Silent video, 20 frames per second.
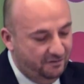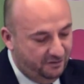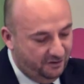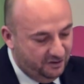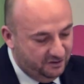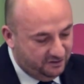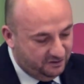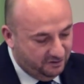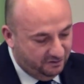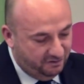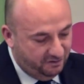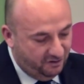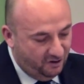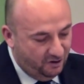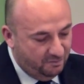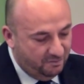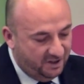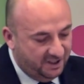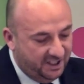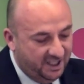First of
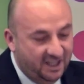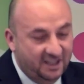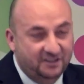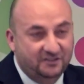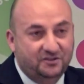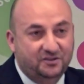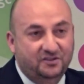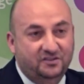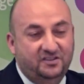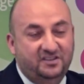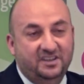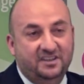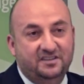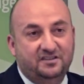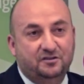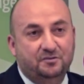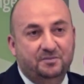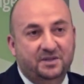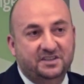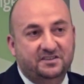all, my
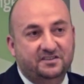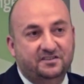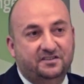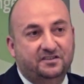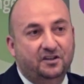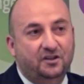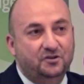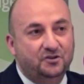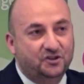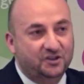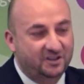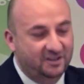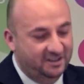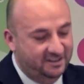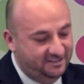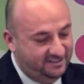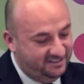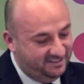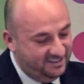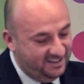enthusiasm as a
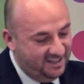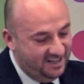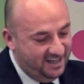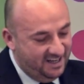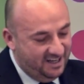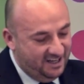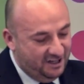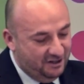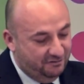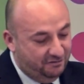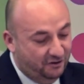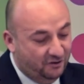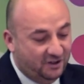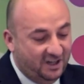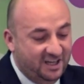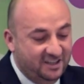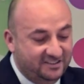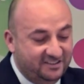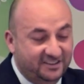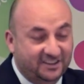socialist for
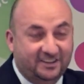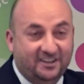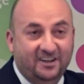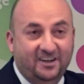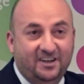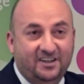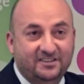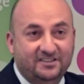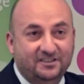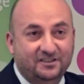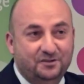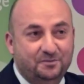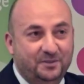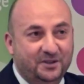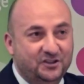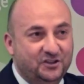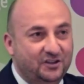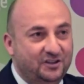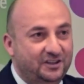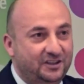classic cars,
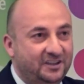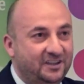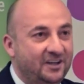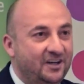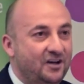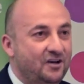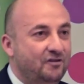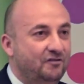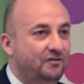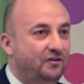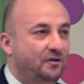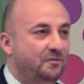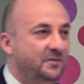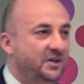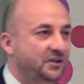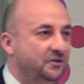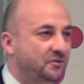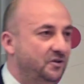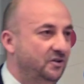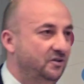especially for
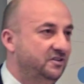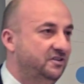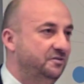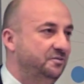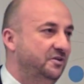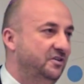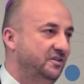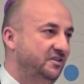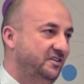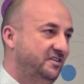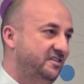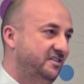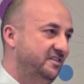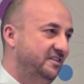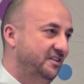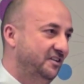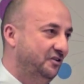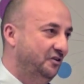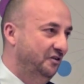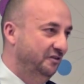my Rolls-Royce
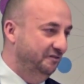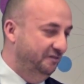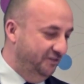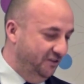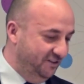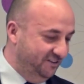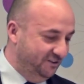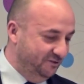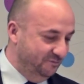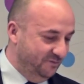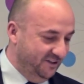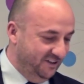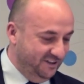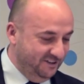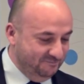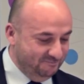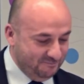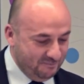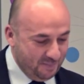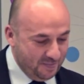
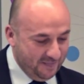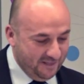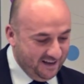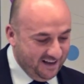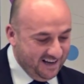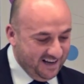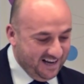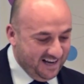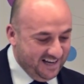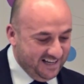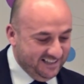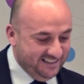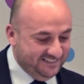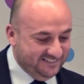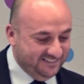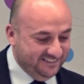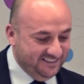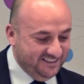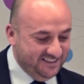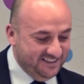convertible.
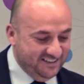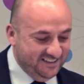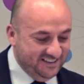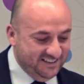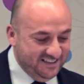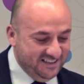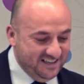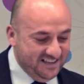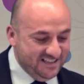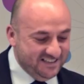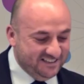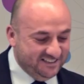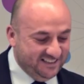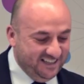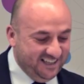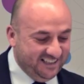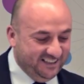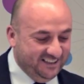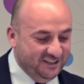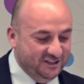And
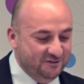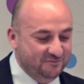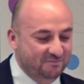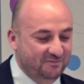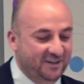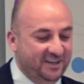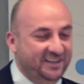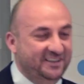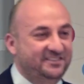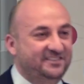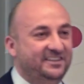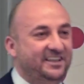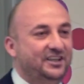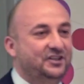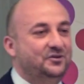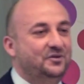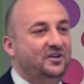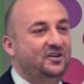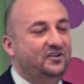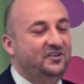second, my
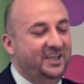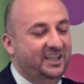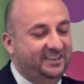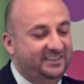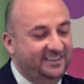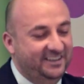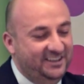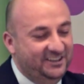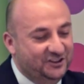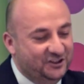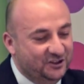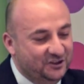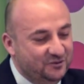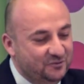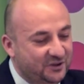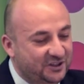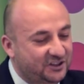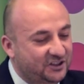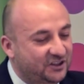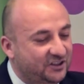sexual
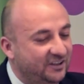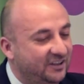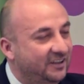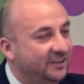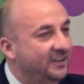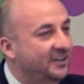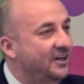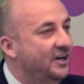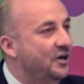orientation, which